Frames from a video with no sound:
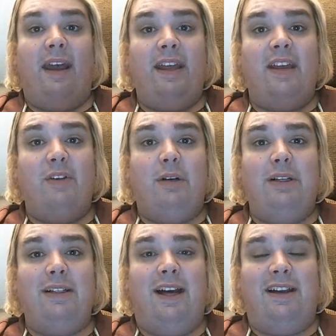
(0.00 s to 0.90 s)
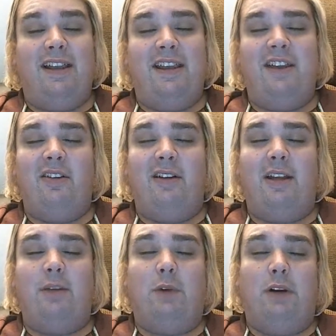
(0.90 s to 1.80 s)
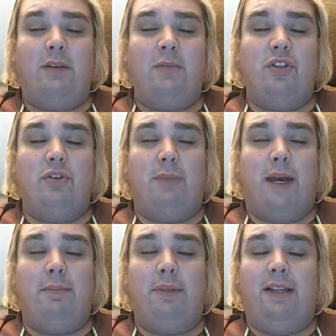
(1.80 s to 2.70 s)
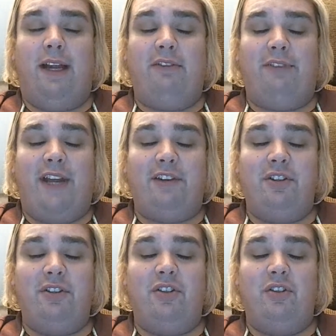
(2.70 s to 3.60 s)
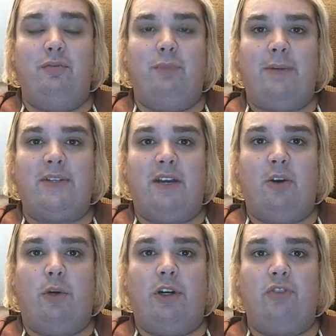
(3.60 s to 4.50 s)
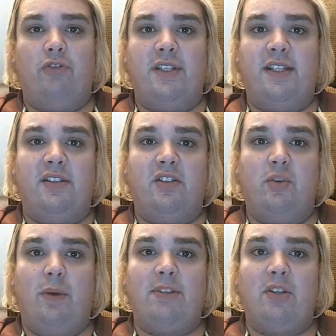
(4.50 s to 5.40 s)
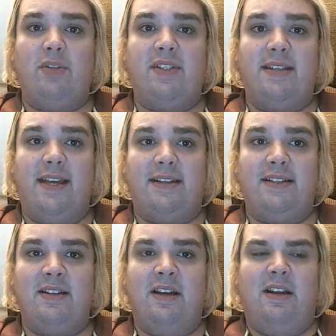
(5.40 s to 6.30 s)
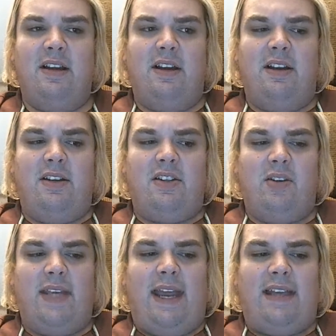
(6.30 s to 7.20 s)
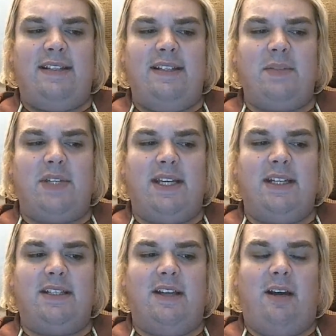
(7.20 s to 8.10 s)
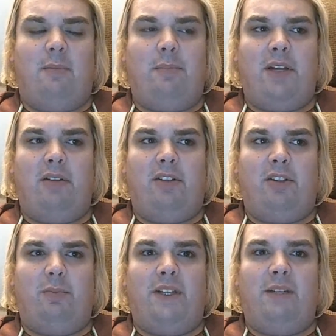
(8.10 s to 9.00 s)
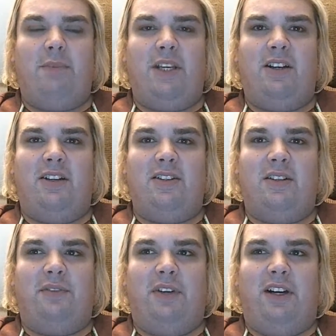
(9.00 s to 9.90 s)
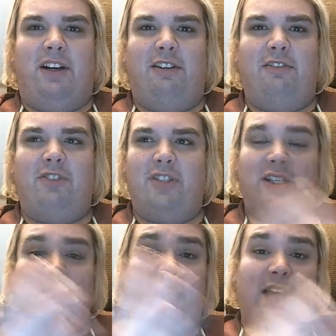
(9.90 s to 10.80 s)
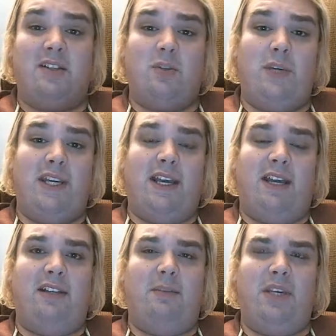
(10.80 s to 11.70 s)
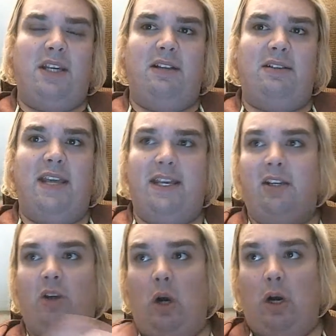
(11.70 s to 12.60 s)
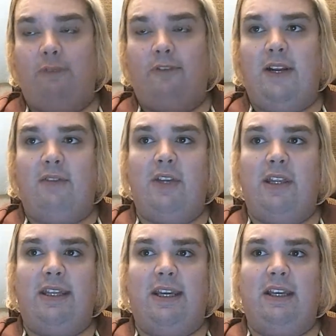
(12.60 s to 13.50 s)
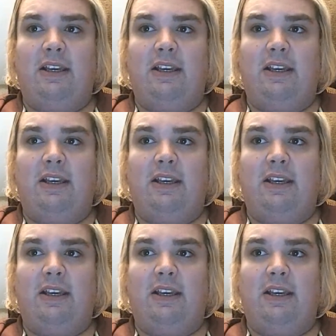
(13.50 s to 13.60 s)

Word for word: everyone, Connie here, and welcome to my blind reaction to Mob Psycho 100 Season 2, Episode 6. So yeah, it seems like it's uh, been a little bit because of uh, just this past weekend being taken off and everything.